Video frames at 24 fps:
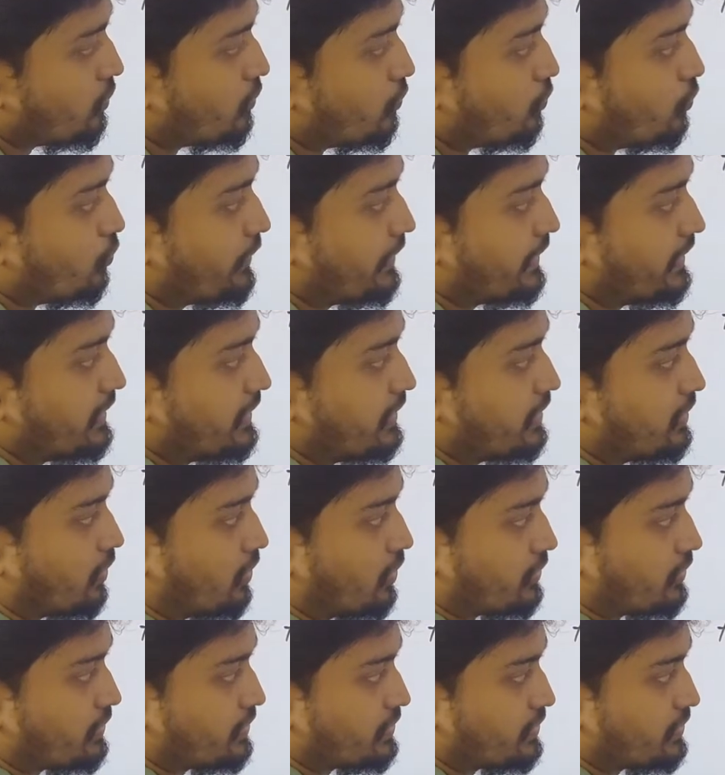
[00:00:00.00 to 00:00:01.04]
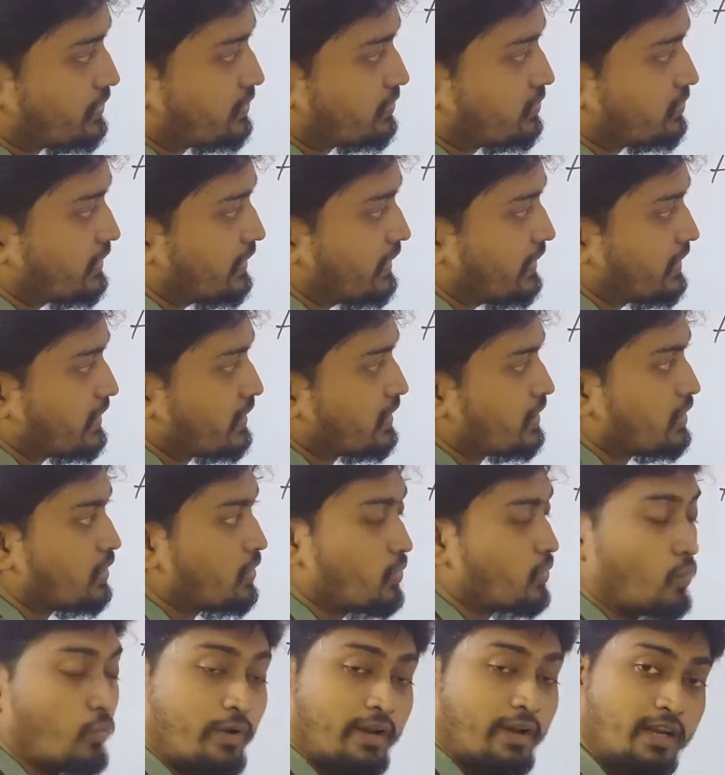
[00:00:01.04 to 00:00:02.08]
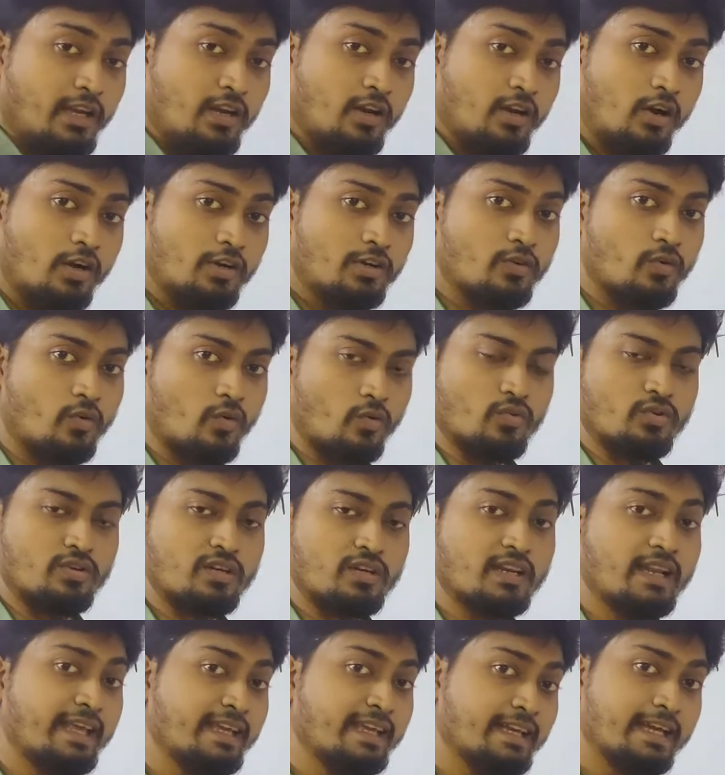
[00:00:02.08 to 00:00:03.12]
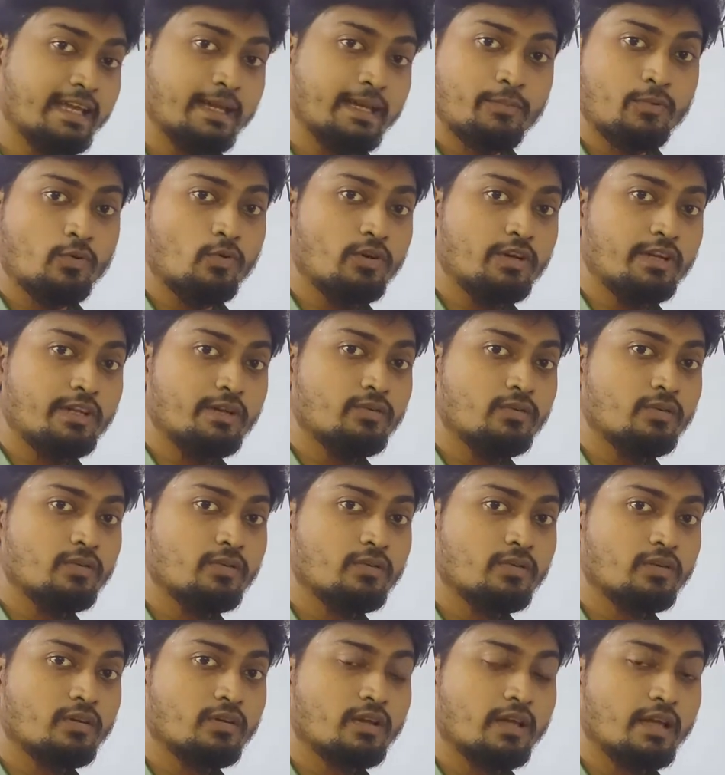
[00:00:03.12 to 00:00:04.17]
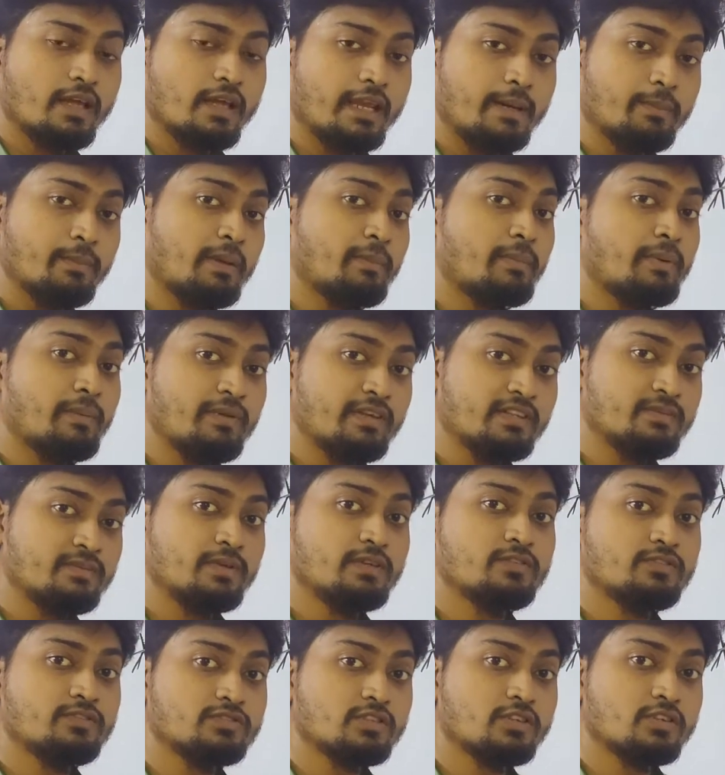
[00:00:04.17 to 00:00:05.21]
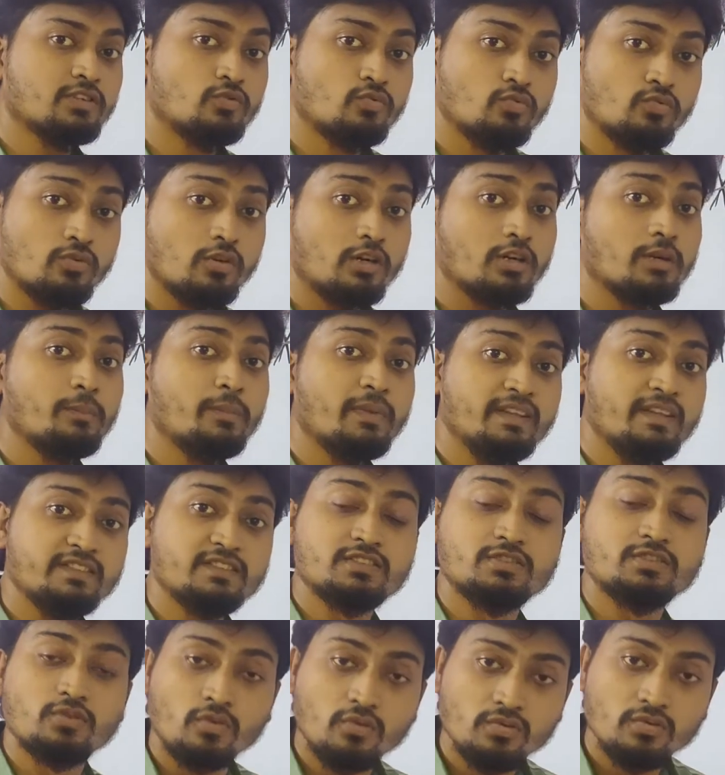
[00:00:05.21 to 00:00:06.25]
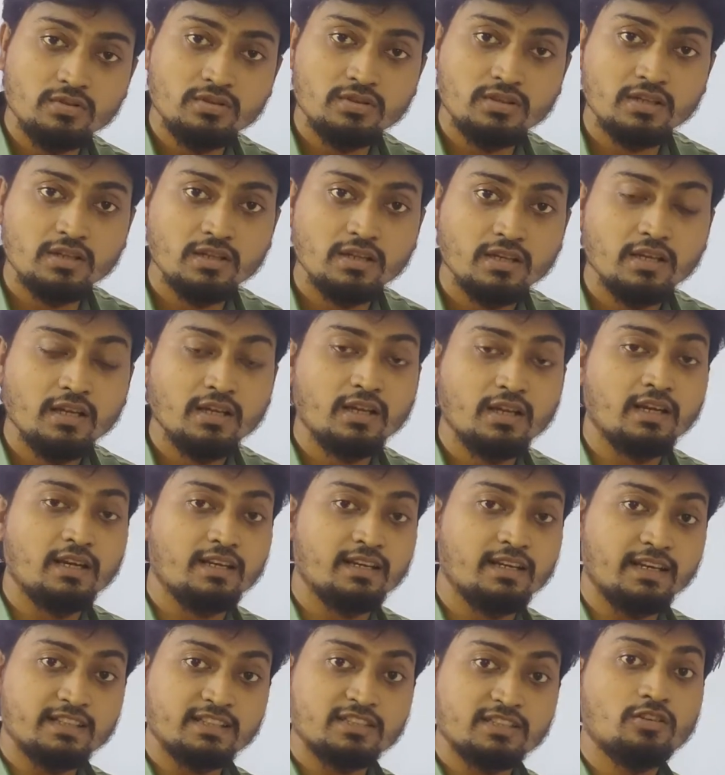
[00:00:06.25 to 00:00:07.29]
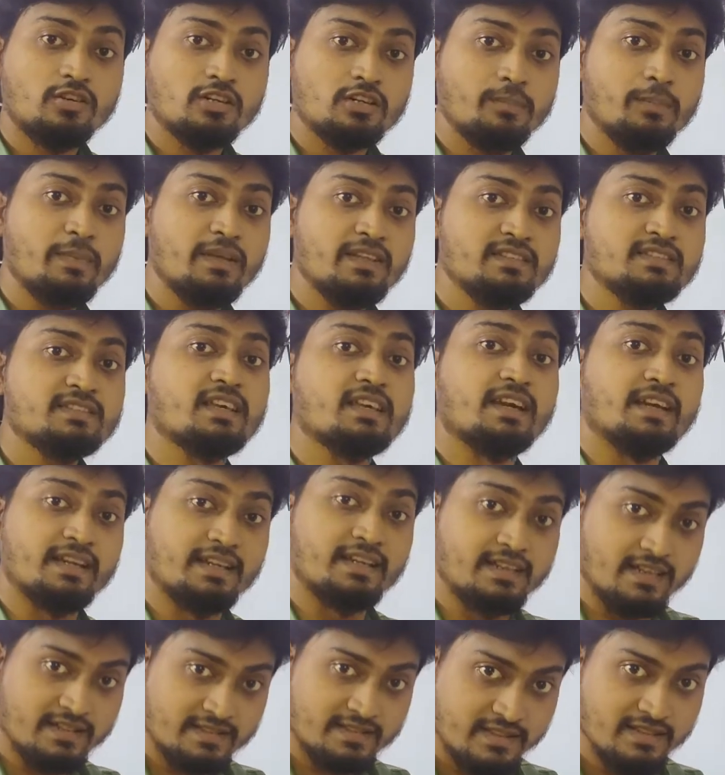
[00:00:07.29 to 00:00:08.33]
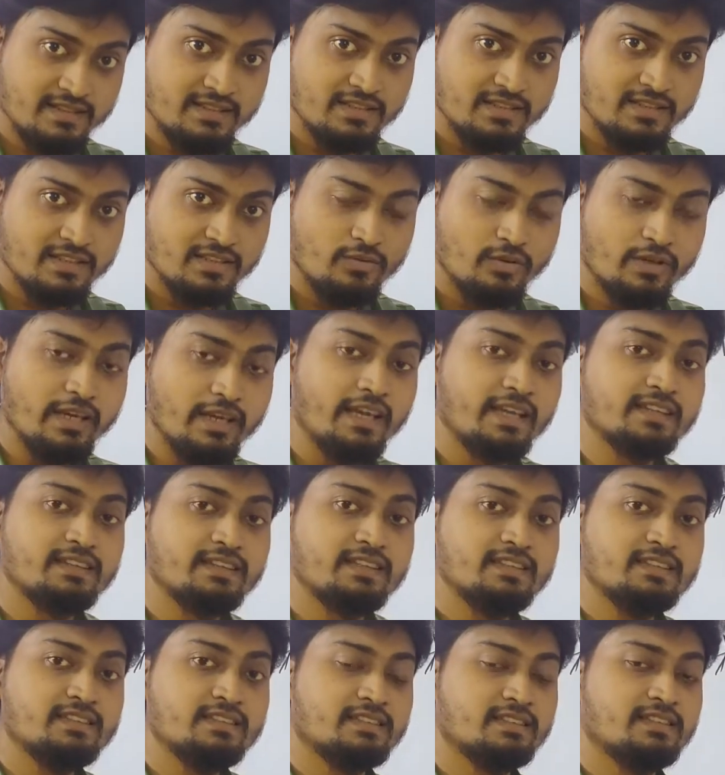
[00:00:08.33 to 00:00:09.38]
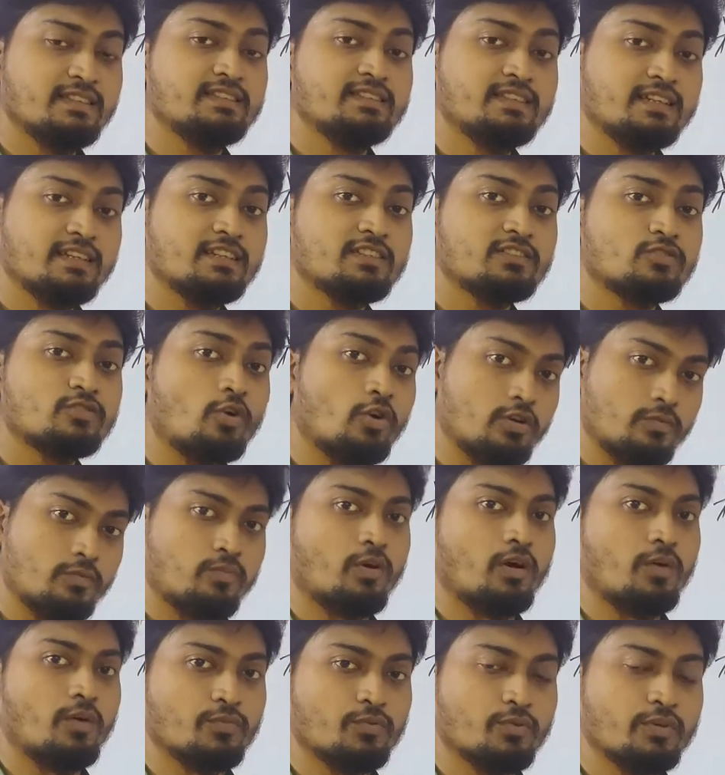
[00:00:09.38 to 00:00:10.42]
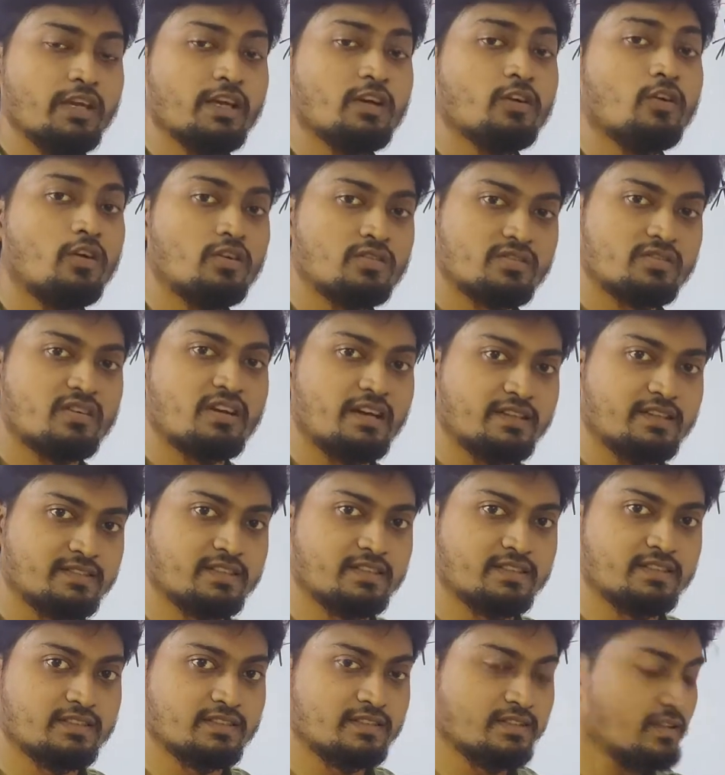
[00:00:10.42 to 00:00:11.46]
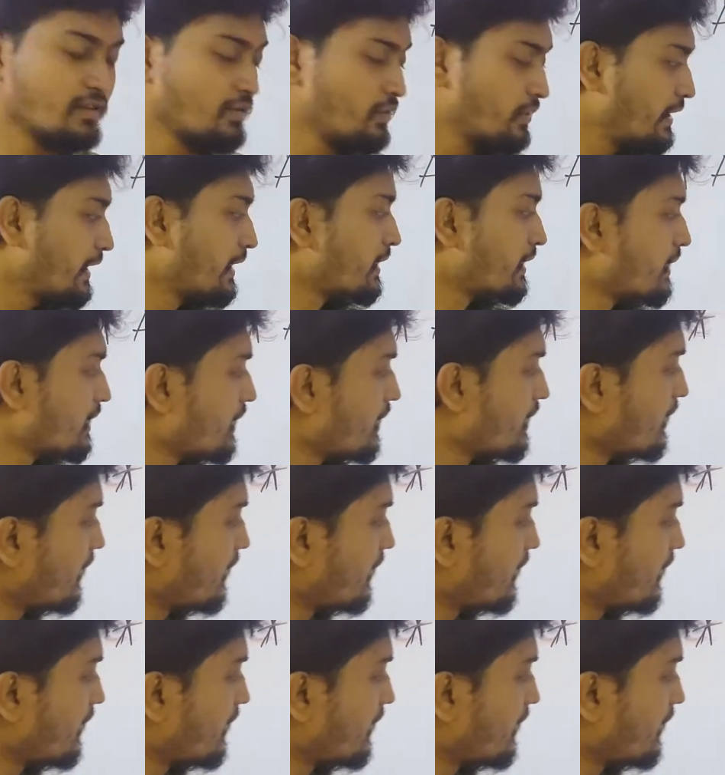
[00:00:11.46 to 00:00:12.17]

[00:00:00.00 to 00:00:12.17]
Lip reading: will not. Okay, will not, won't. Like I have told you in my previous videos, do not means don't, does not means doesn't. Okay, these are short forms. Okay, contractions. Okay,